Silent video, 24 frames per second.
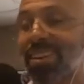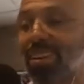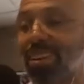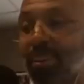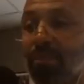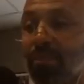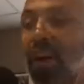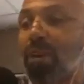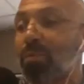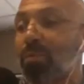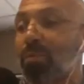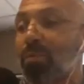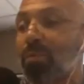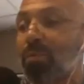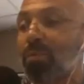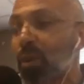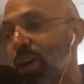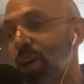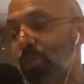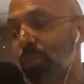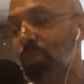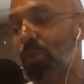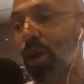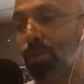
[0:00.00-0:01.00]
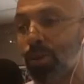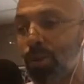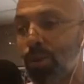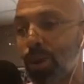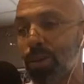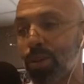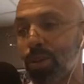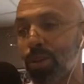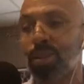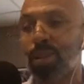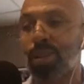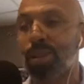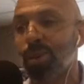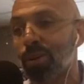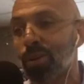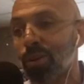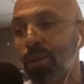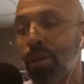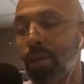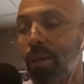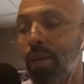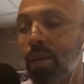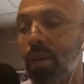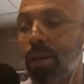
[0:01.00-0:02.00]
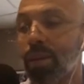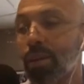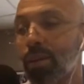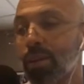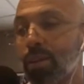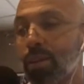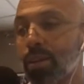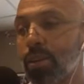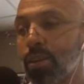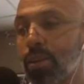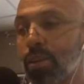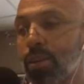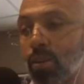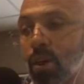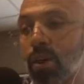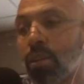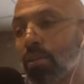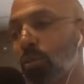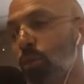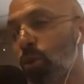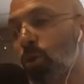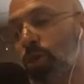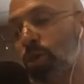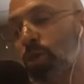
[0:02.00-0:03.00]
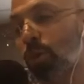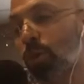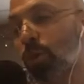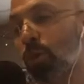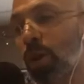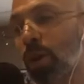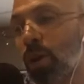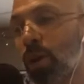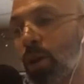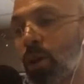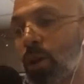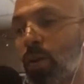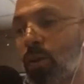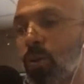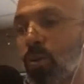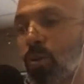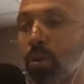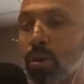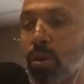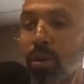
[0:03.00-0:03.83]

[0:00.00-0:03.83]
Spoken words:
million property? Why should I go, call a for sale by owner and list a